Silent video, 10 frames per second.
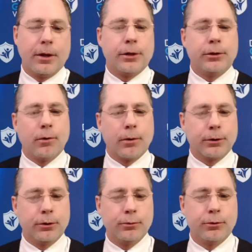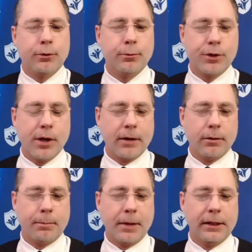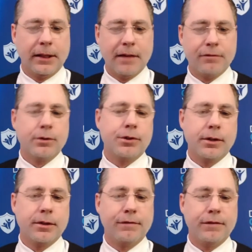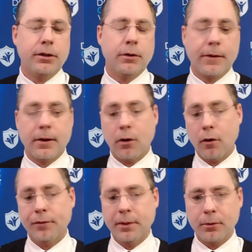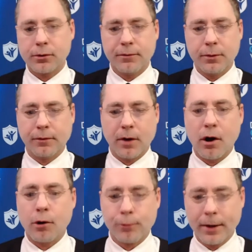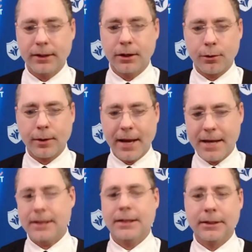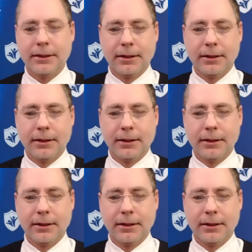your YouTube channel by leveraging the video that hopefully most of you have already created.